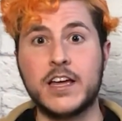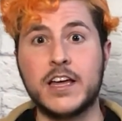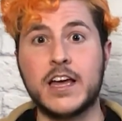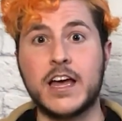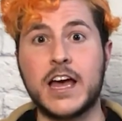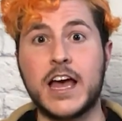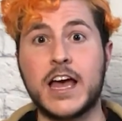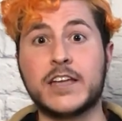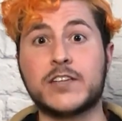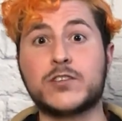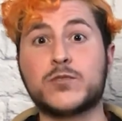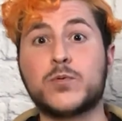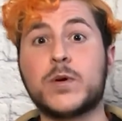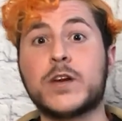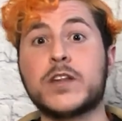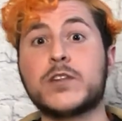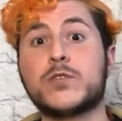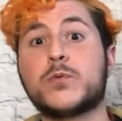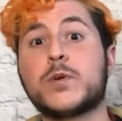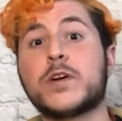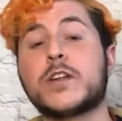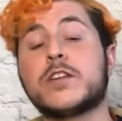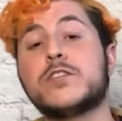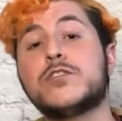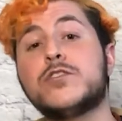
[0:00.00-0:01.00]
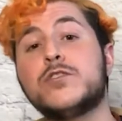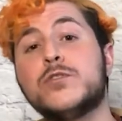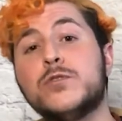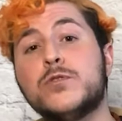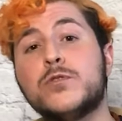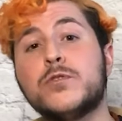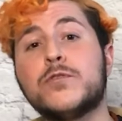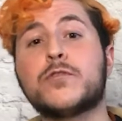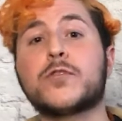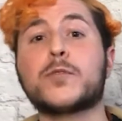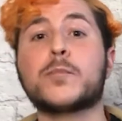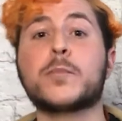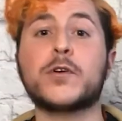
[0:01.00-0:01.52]
And
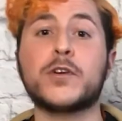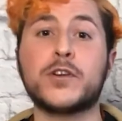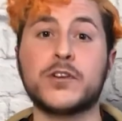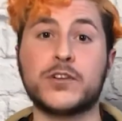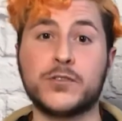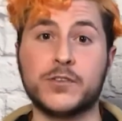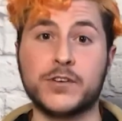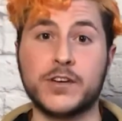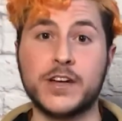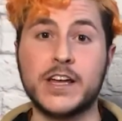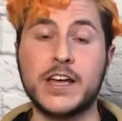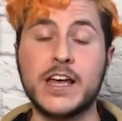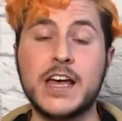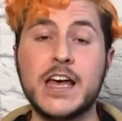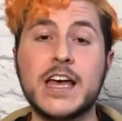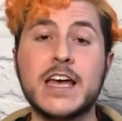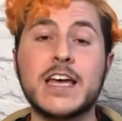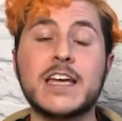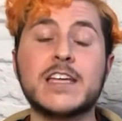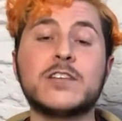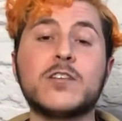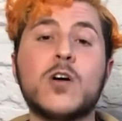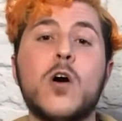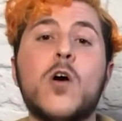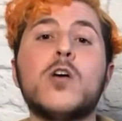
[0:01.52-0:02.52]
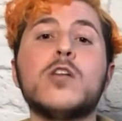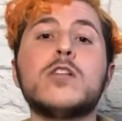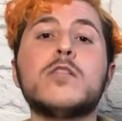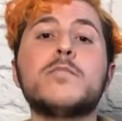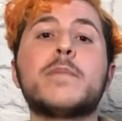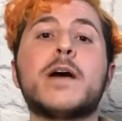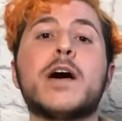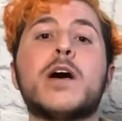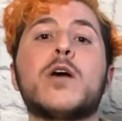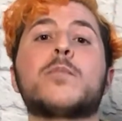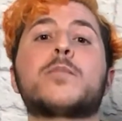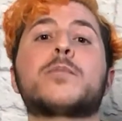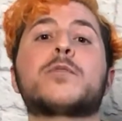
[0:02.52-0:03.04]
2022 for Mercury is all
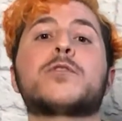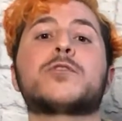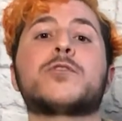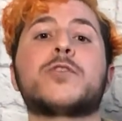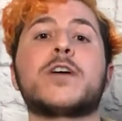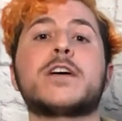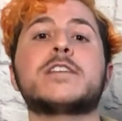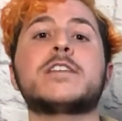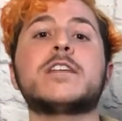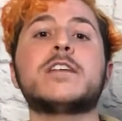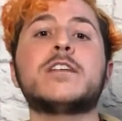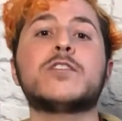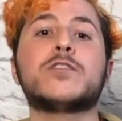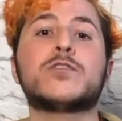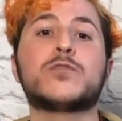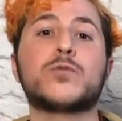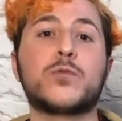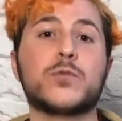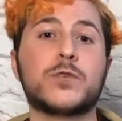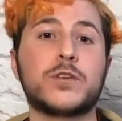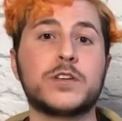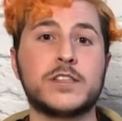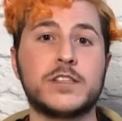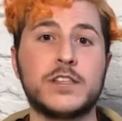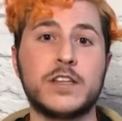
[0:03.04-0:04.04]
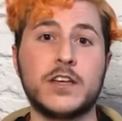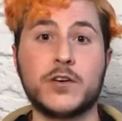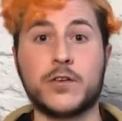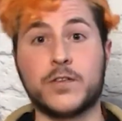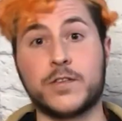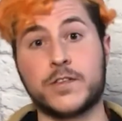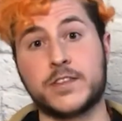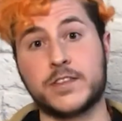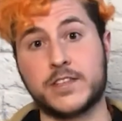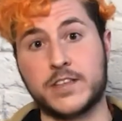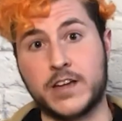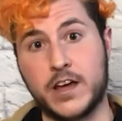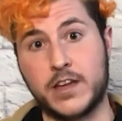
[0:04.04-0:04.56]
about progressing towards the
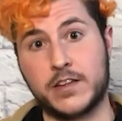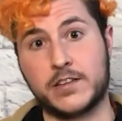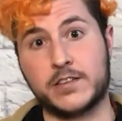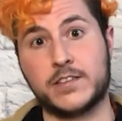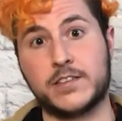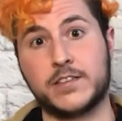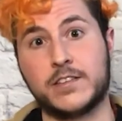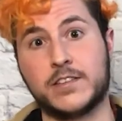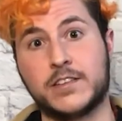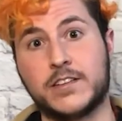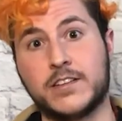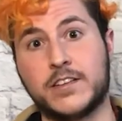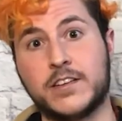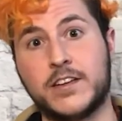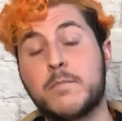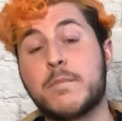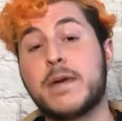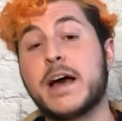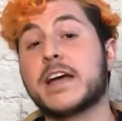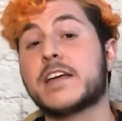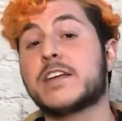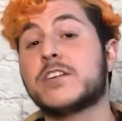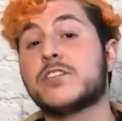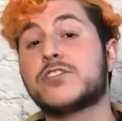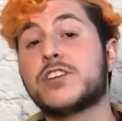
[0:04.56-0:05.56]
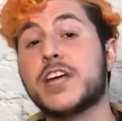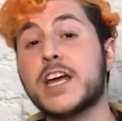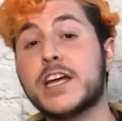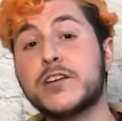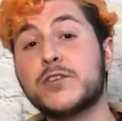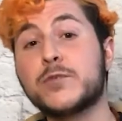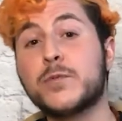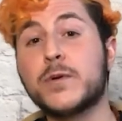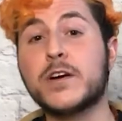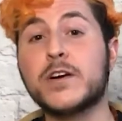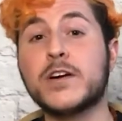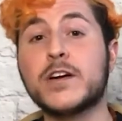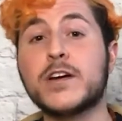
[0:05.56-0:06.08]
Earth signs. Back in
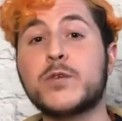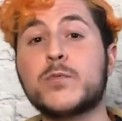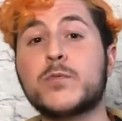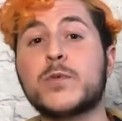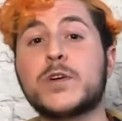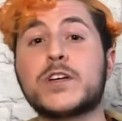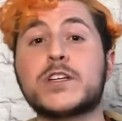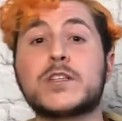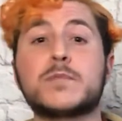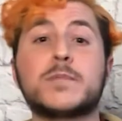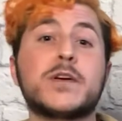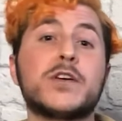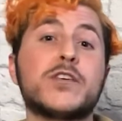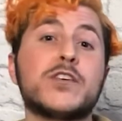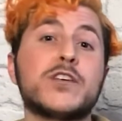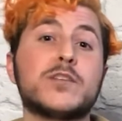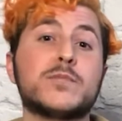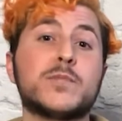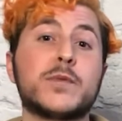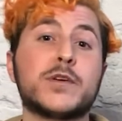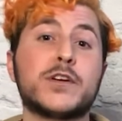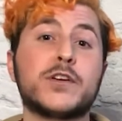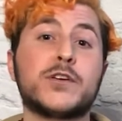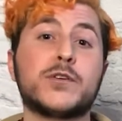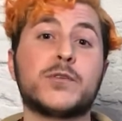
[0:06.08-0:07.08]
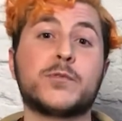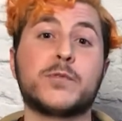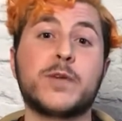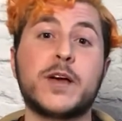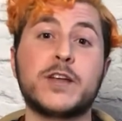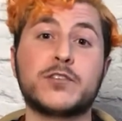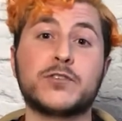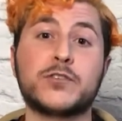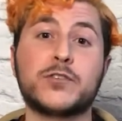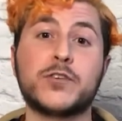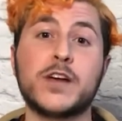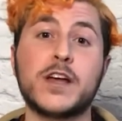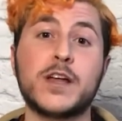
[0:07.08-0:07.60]
January, we experienced Mercury
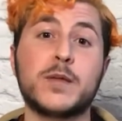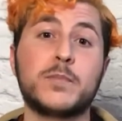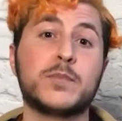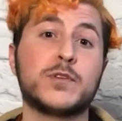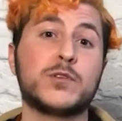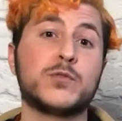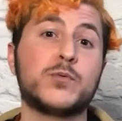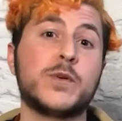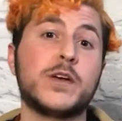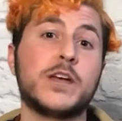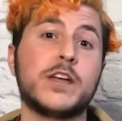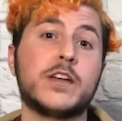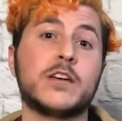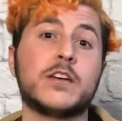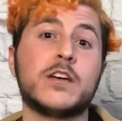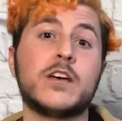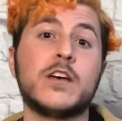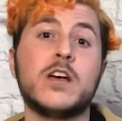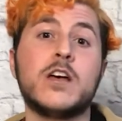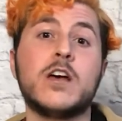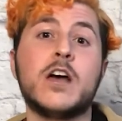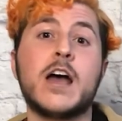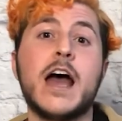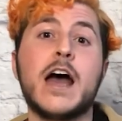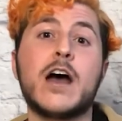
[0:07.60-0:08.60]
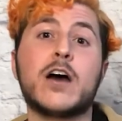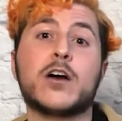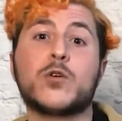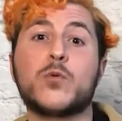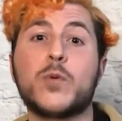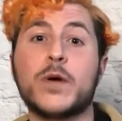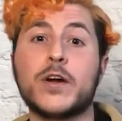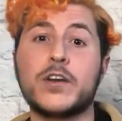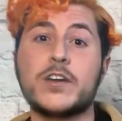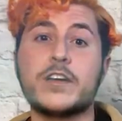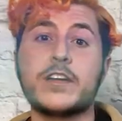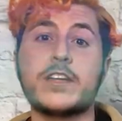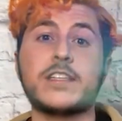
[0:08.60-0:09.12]
retrograde between
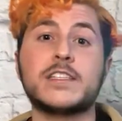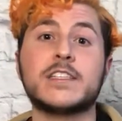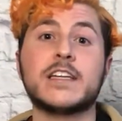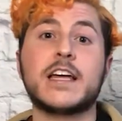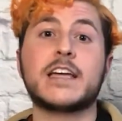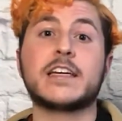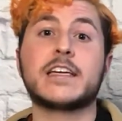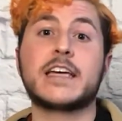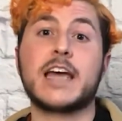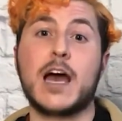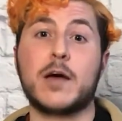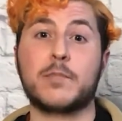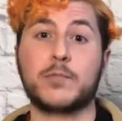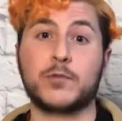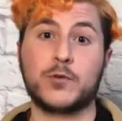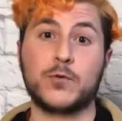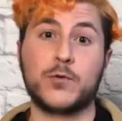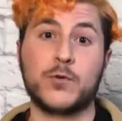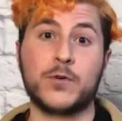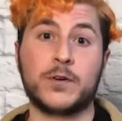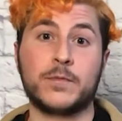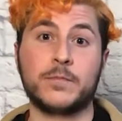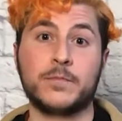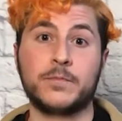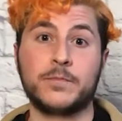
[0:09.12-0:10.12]
Aquarius and Capricorn.